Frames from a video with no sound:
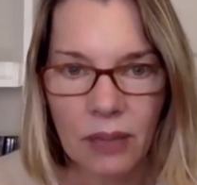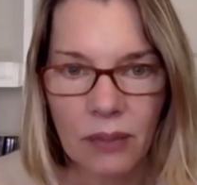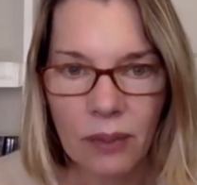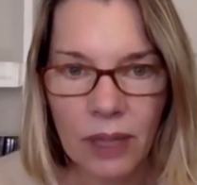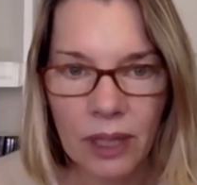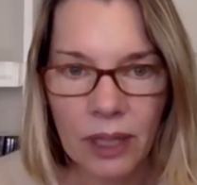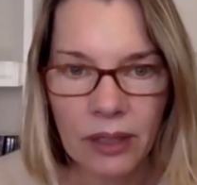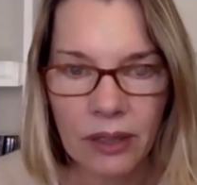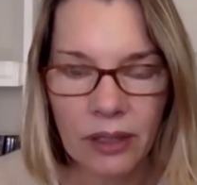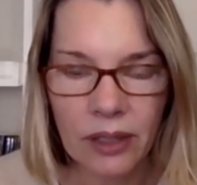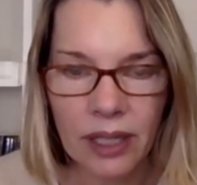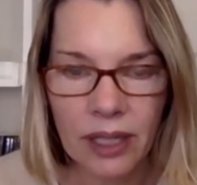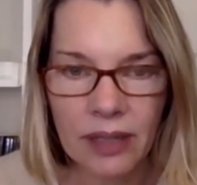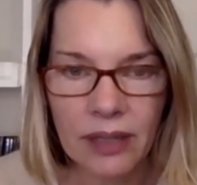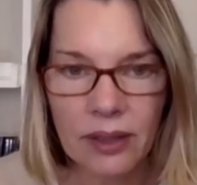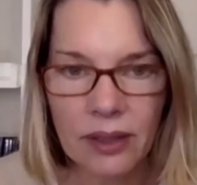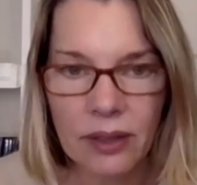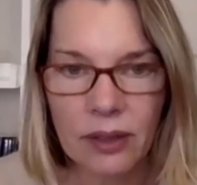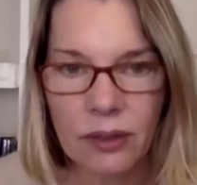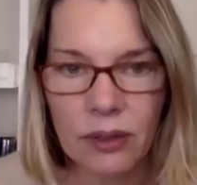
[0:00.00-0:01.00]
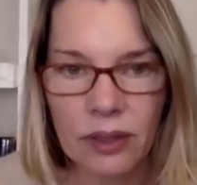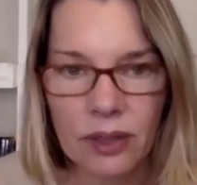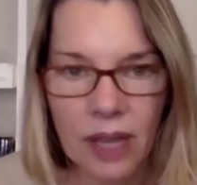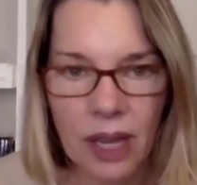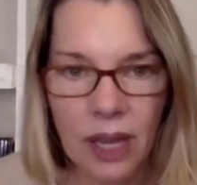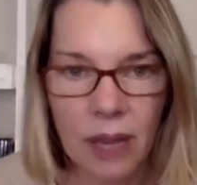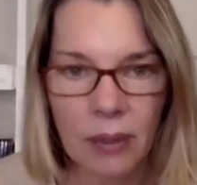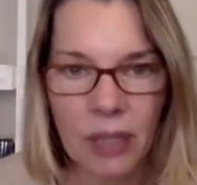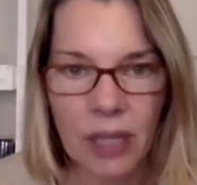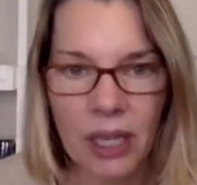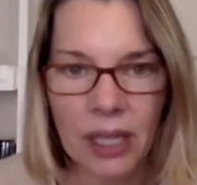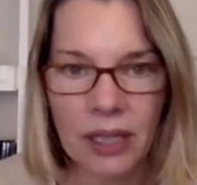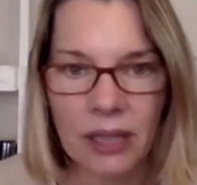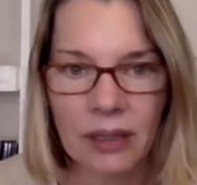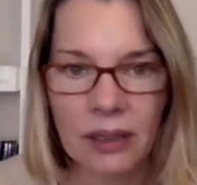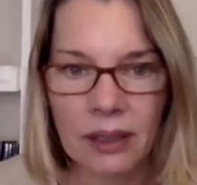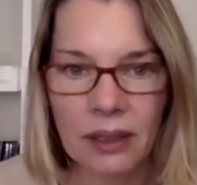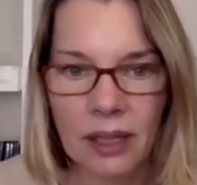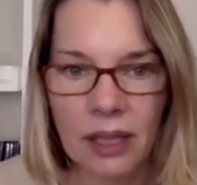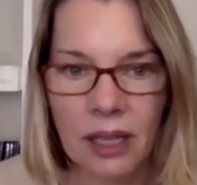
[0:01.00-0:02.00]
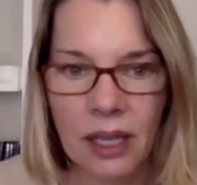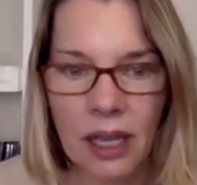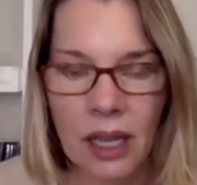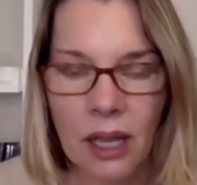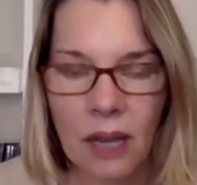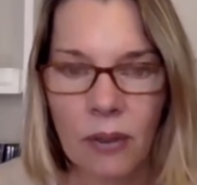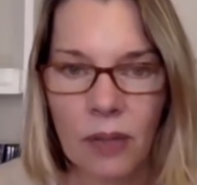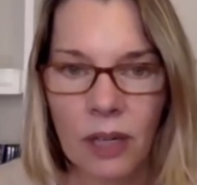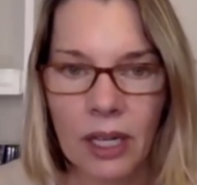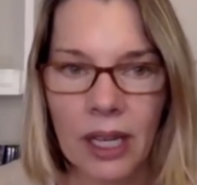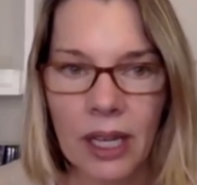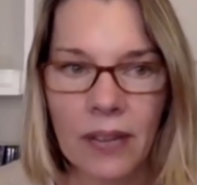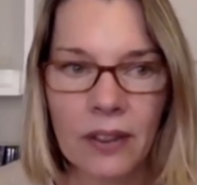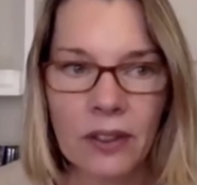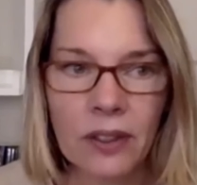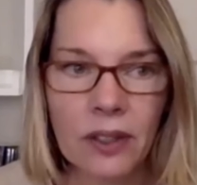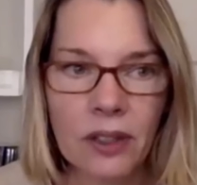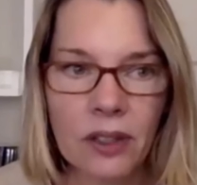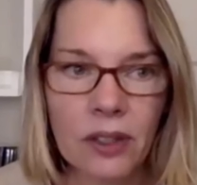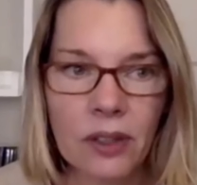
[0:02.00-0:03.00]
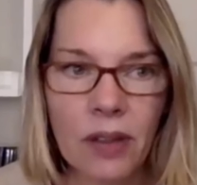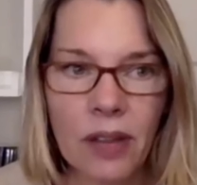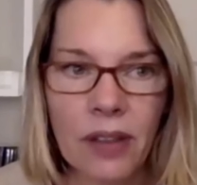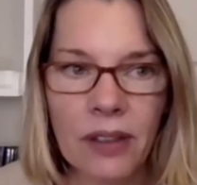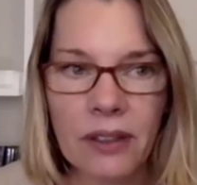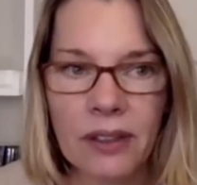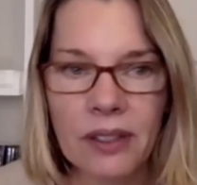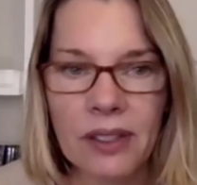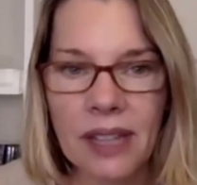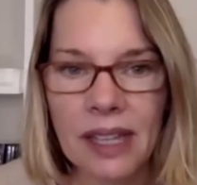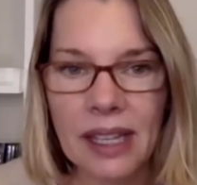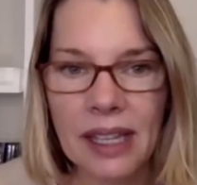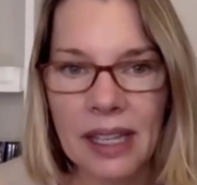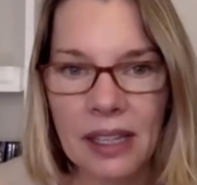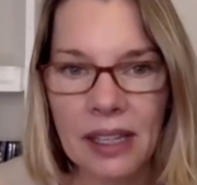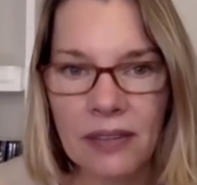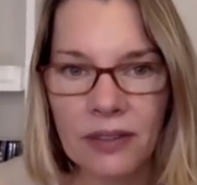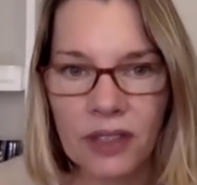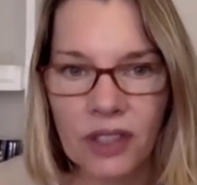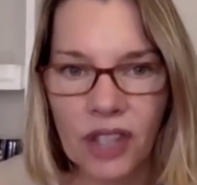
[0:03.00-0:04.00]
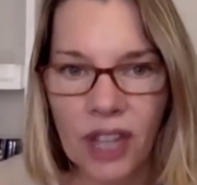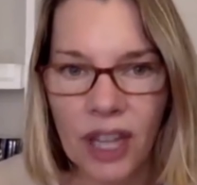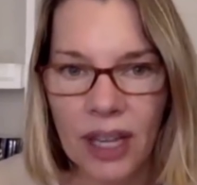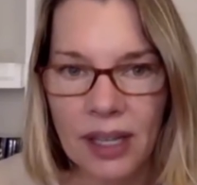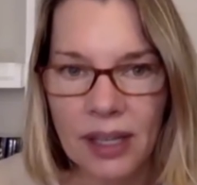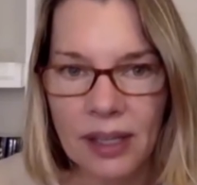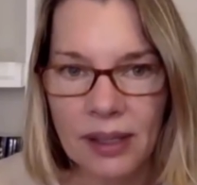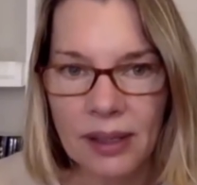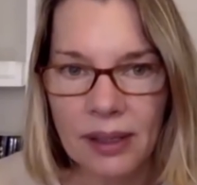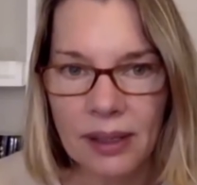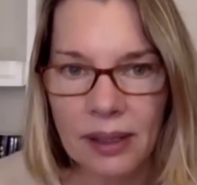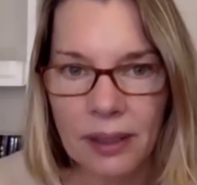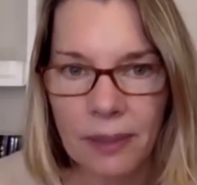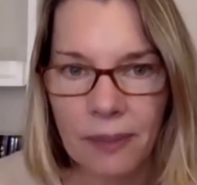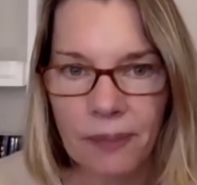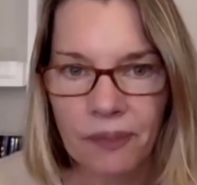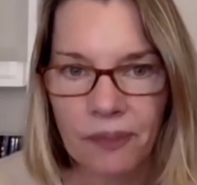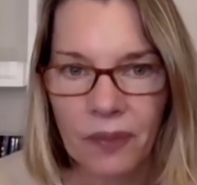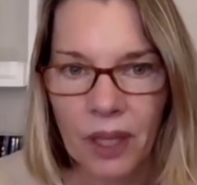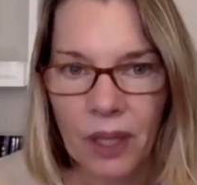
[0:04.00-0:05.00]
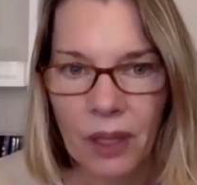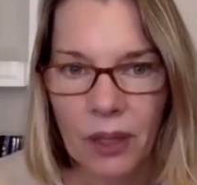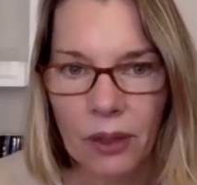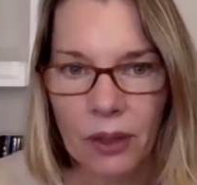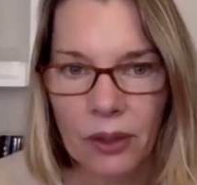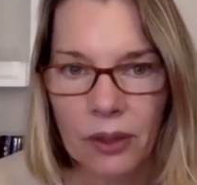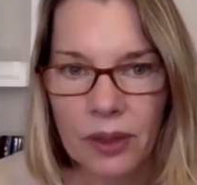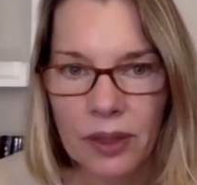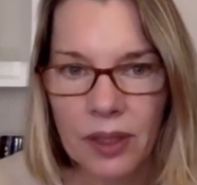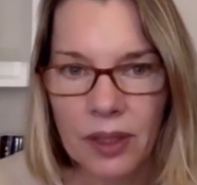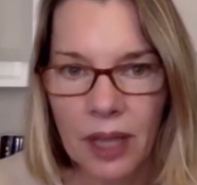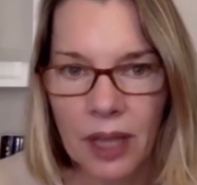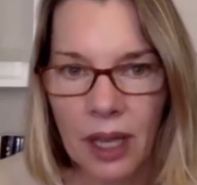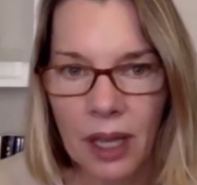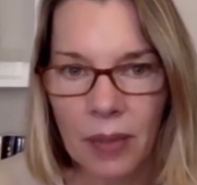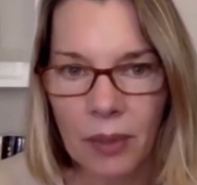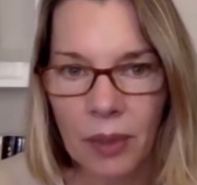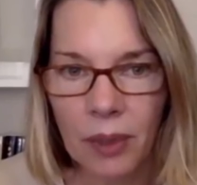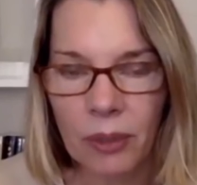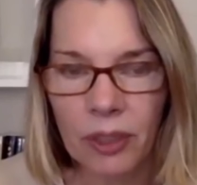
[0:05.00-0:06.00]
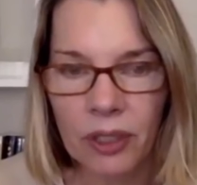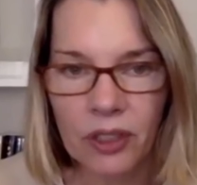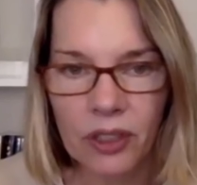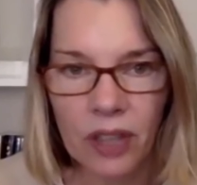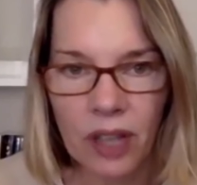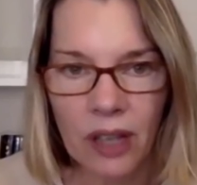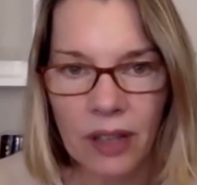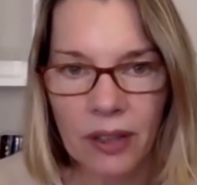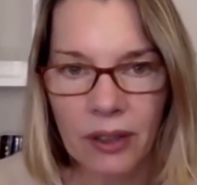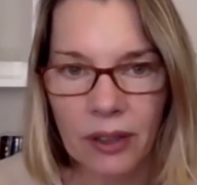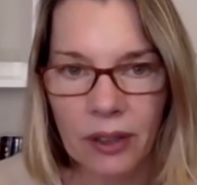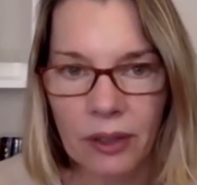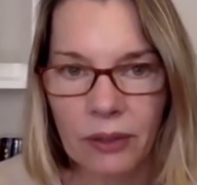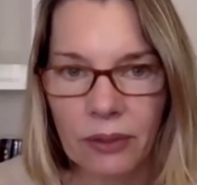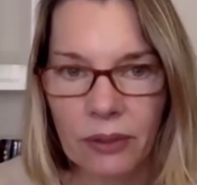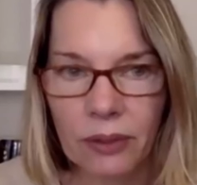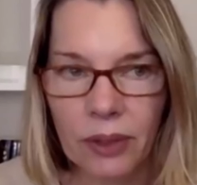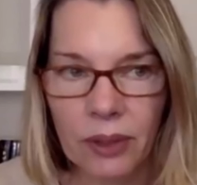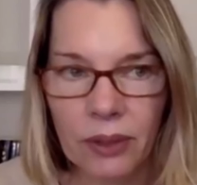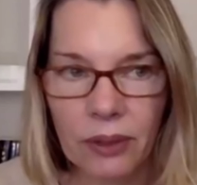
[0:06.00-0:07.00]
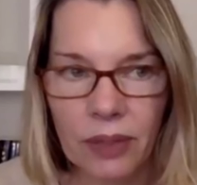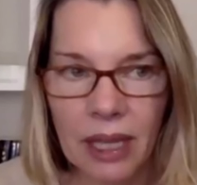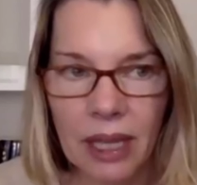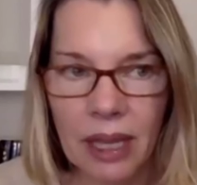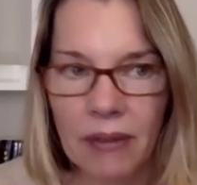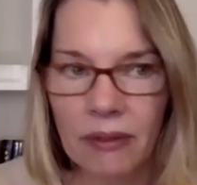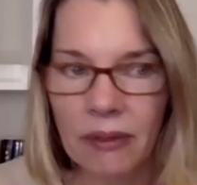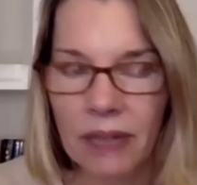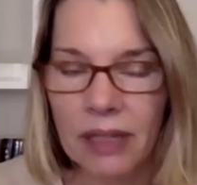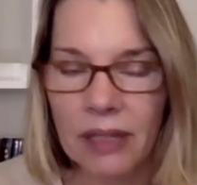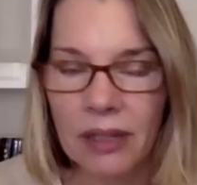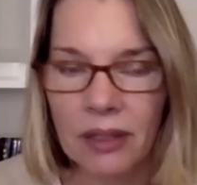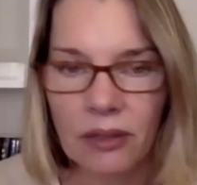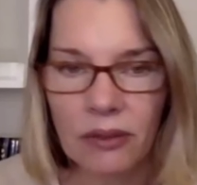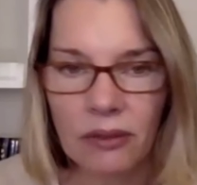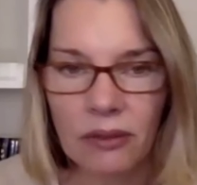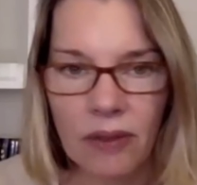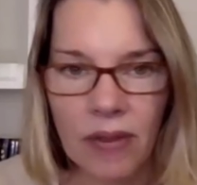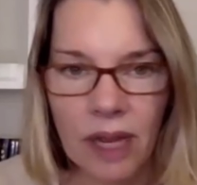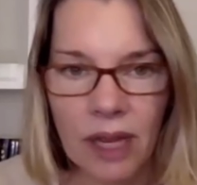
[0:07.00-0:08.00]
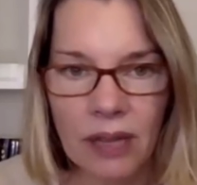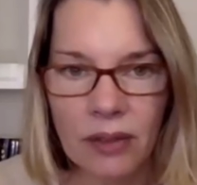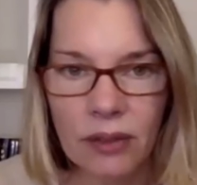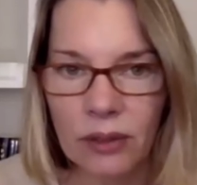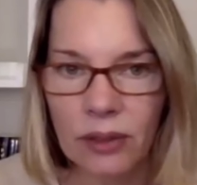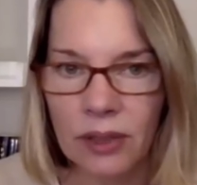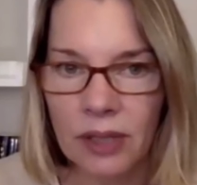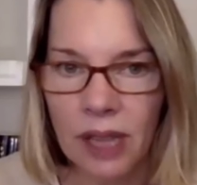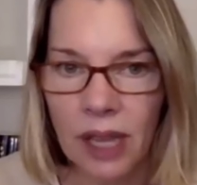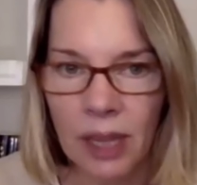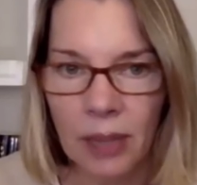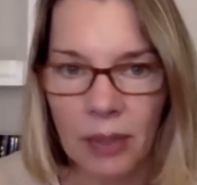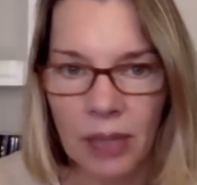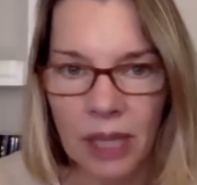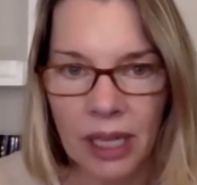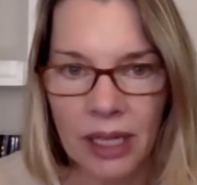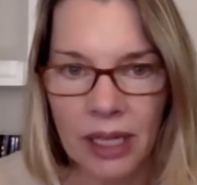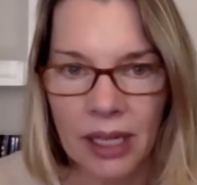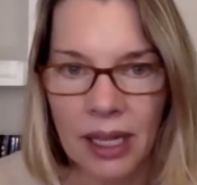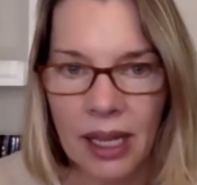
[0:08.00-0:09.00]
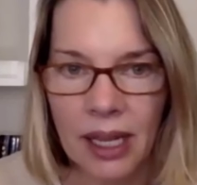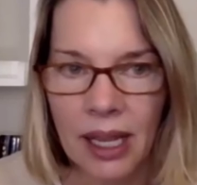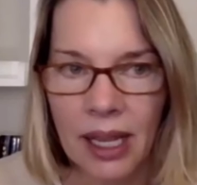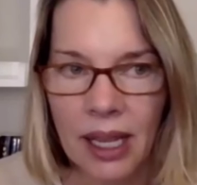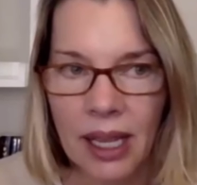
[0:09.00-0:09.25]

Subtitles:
one creates a dual timeline work. And there's also authors like Eve Chase, who's a British author who again writes great dual timeline.